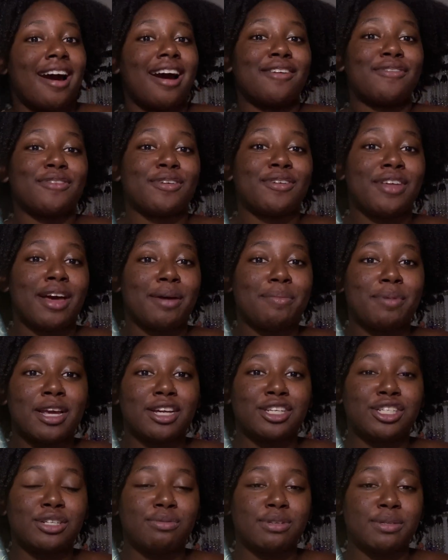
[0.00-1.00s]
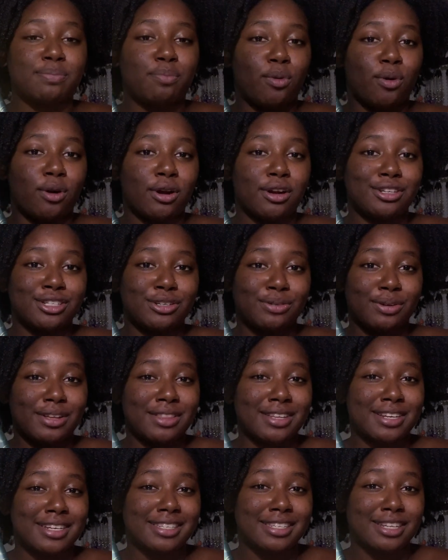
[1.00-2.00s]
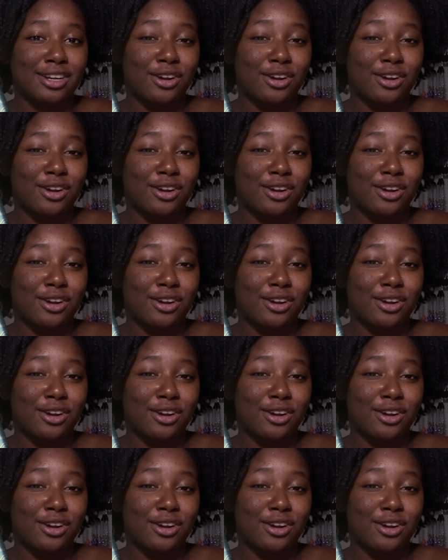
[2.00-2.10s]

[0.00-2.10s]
for that because she was born during this